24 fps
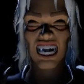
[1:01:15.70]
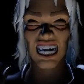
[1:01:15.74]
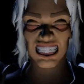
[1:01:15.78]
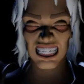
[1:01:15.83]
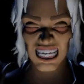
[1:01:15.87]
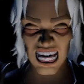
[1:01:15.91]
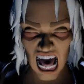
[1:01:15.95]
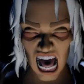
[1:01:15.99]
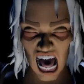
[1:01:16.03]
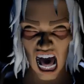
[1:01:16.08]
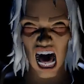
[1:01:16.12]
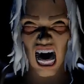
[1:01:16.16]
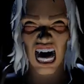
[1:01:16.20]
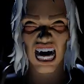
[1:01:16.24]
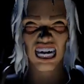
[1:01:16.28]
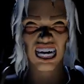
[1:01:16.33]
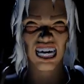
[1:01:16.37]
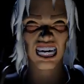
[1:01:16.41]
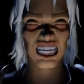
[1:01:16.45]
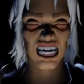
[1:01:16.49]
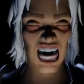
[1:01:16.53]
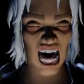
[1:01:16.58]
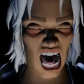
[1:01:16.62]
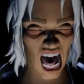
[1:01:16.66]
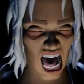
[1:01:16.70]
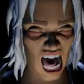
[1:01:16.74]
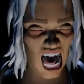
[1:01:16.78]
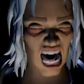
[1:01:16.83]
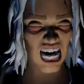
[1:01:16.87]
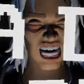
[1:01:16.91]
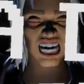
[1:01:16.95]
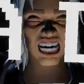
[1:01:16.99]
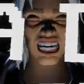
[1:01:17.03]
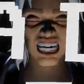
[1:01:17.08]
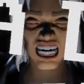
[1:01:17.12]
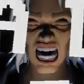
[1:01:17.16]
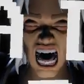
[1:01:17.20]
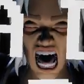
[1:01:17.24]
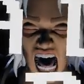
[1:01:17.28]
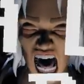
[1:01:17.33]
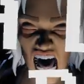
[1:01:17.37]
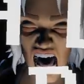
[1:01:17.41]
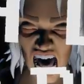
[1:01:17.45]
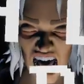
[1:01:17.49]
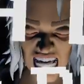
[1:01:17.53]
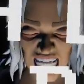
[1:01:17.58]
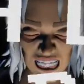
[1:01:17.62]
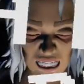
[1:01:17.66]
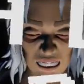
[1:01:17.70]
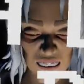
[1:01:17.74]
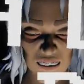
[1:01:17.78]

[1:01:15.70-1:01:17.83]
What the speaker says: You die! You die! You die!